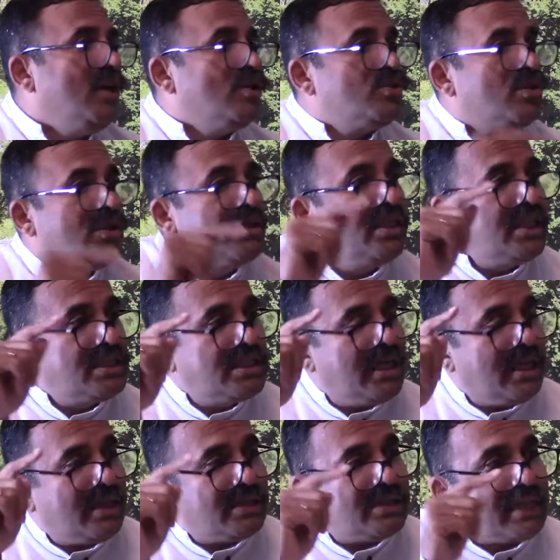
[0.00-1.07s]
So this
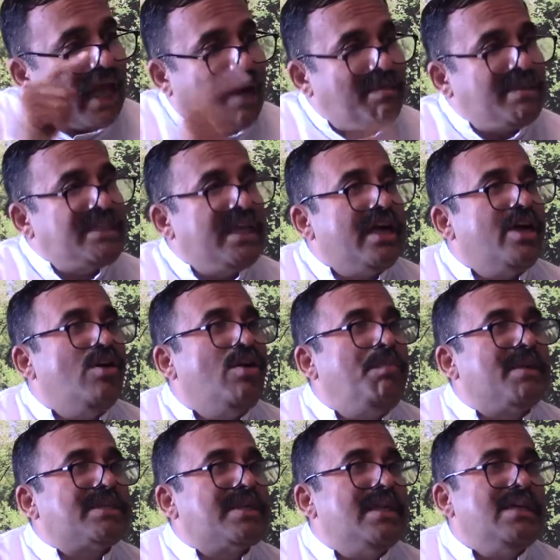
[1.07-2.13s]
tamasic ego
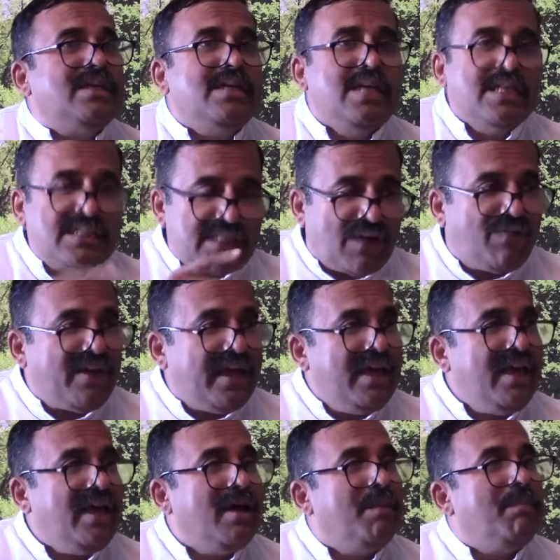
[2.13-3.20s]
person is
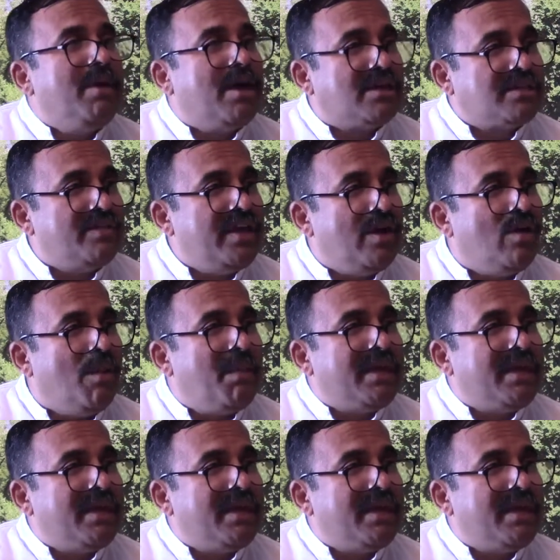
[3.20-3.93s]
suffering because of the ego,